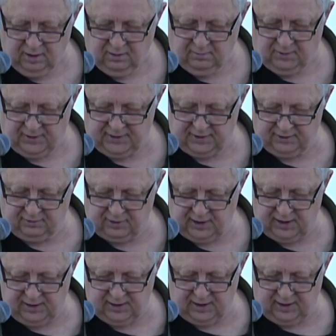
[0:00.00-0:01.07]
but in
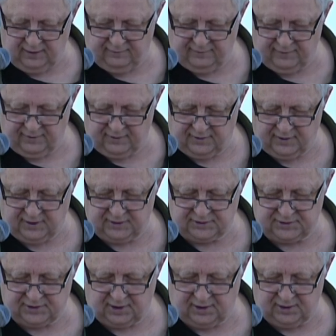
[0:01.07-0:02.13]
grade 11 things
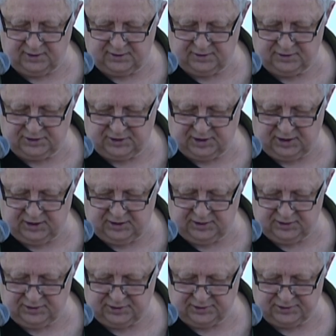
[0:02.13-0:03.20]
started to
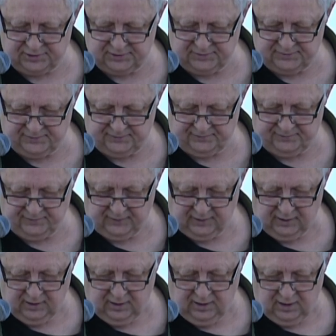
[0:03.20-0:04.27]
change.
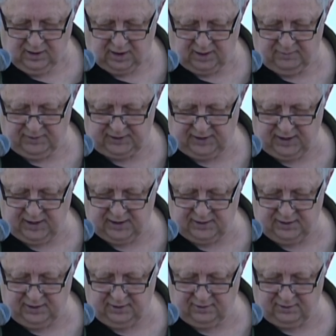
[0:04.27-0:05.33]
I began
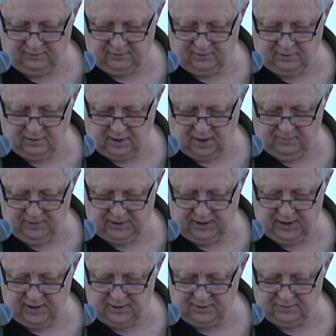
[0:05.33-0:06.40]
hearing I
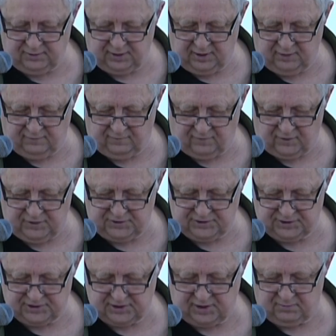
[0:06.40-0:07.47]
began to hear
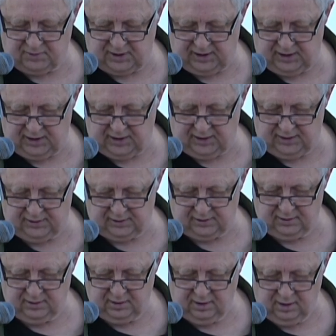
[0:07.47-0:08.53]
voices in my head
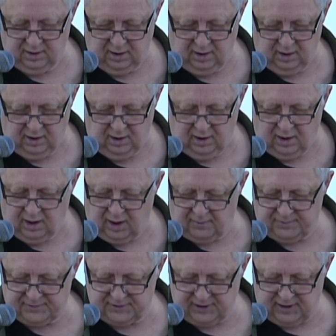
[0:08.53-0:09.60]

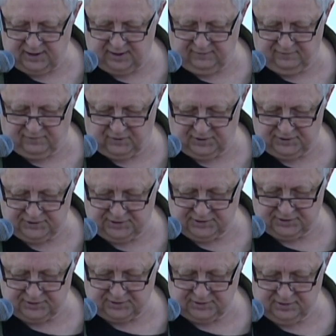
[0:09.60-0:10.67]
upsetting
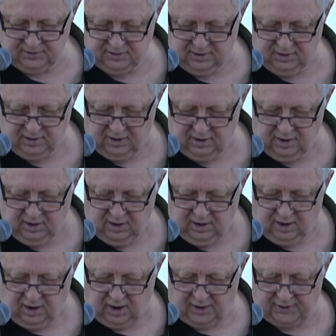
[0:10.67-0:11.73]
voices.
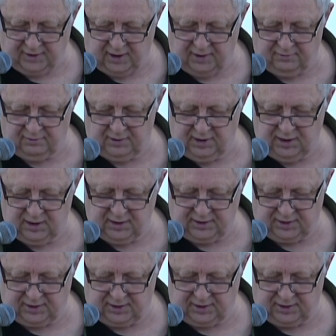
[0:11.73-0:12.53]
I got really